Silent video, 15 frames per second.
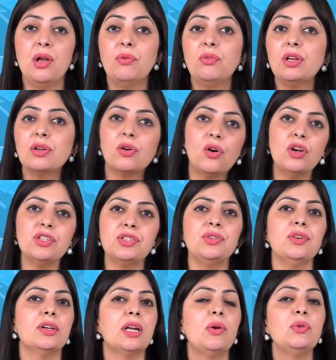will cost you
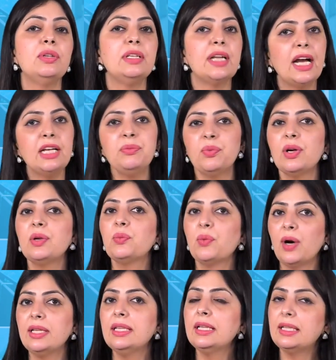around
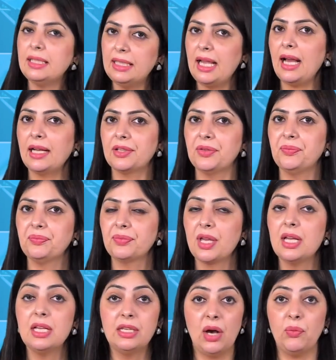9.1 lakh.
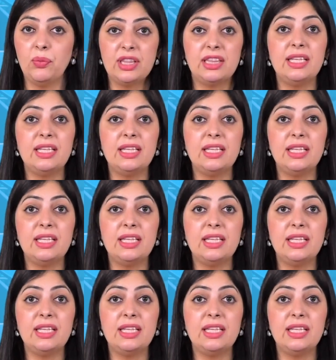Now with